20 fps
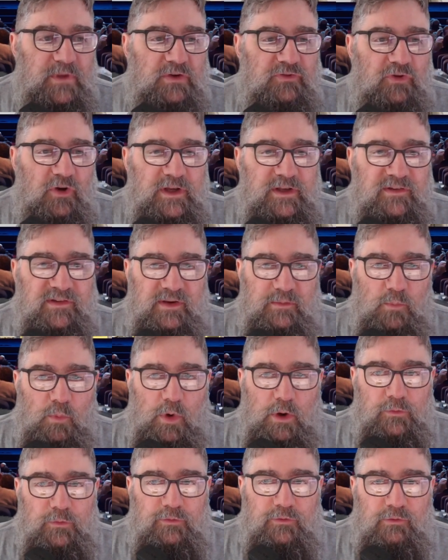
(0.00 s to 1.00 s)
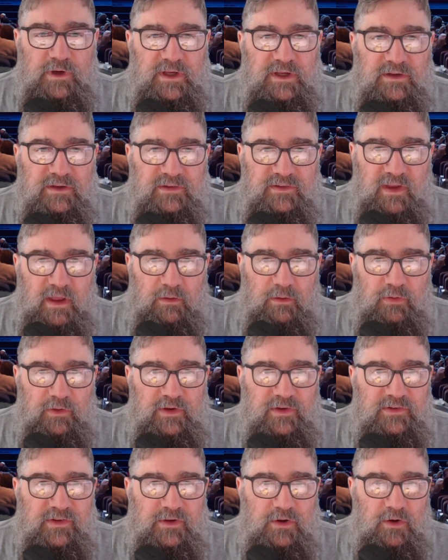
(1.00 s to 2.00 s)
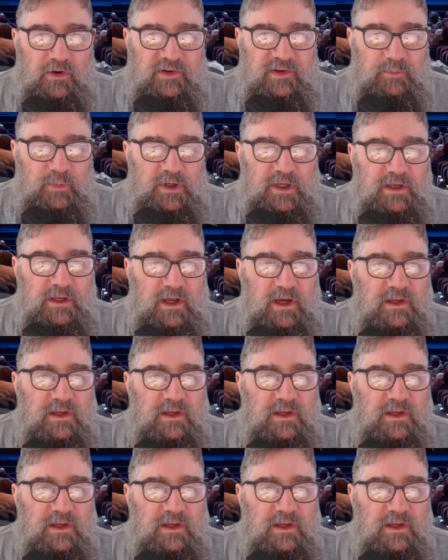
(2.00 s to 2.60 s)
Train Sim World 3, Southeastern High Speed,